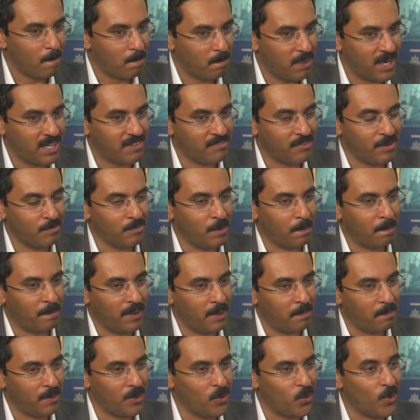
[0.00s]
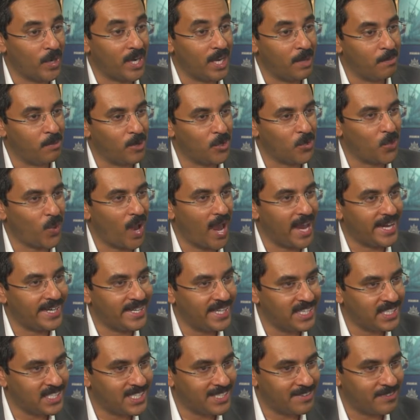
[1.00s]
but from the people who are able to
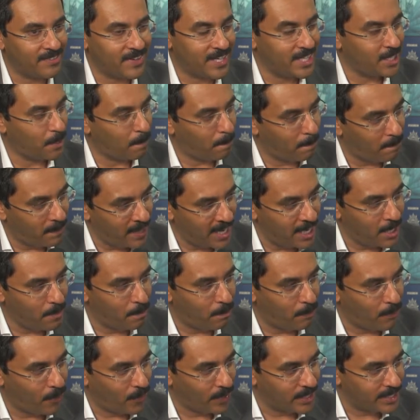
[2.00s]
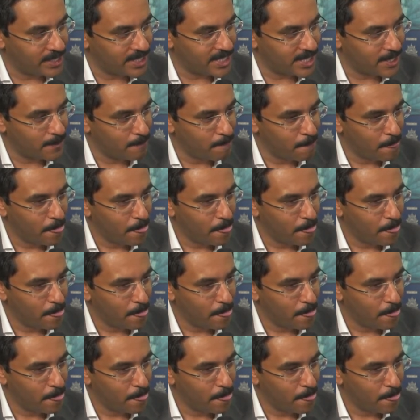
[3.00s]
identify the pain points,